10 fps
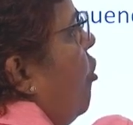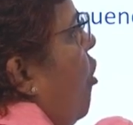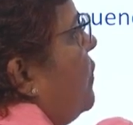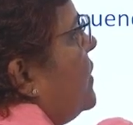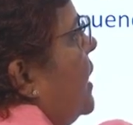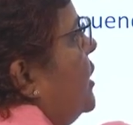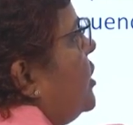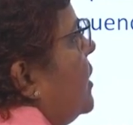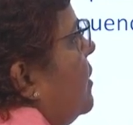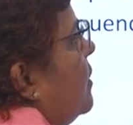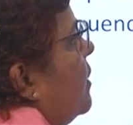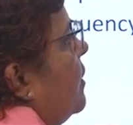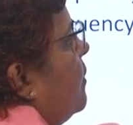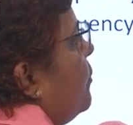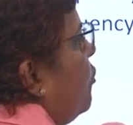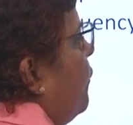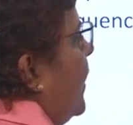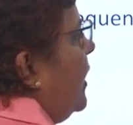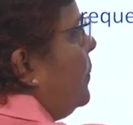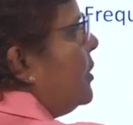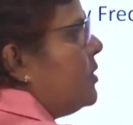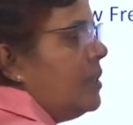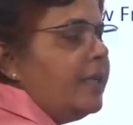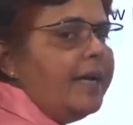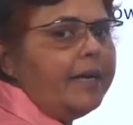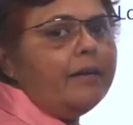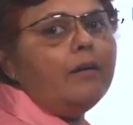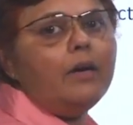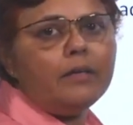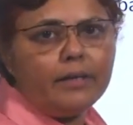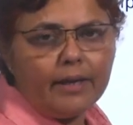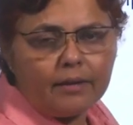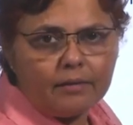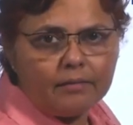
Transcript: of such profile person getting a heart attack?